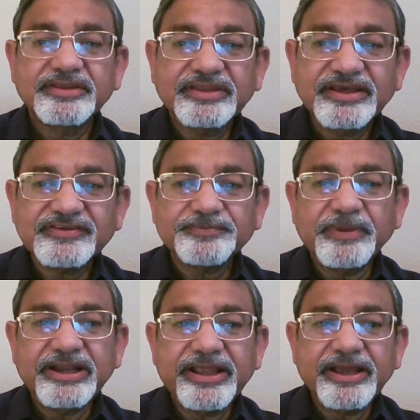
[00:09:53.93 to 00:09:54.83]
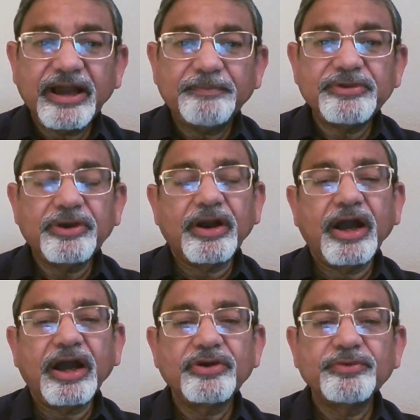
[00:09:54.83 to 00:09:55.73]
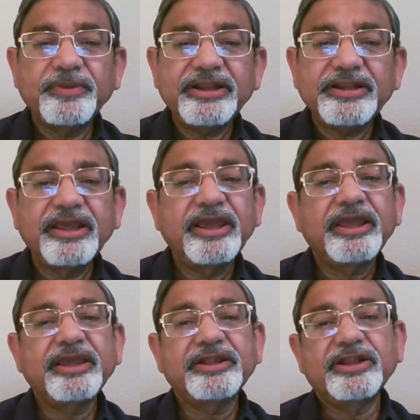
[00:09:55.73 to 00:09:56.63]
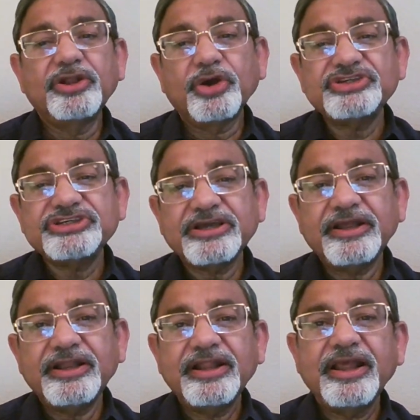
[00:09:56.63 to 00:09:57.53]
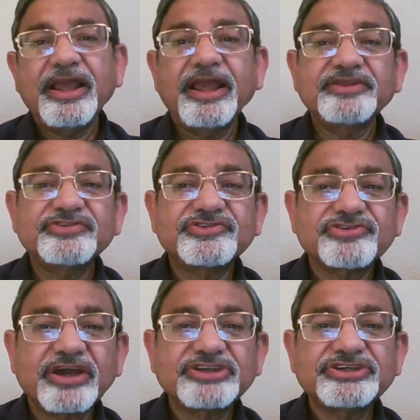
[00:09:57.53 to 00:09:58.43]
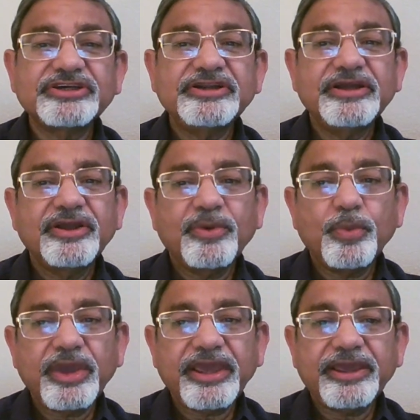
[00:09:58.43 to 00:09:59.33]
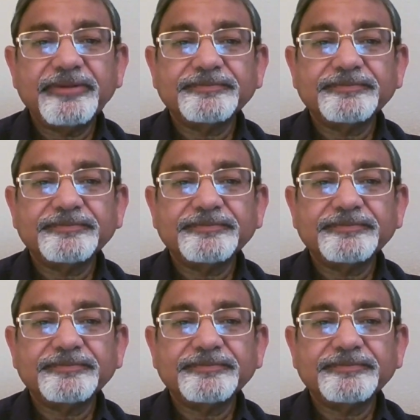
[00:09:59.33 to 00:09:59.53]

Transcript: thus building up your argument in a logical and structured way.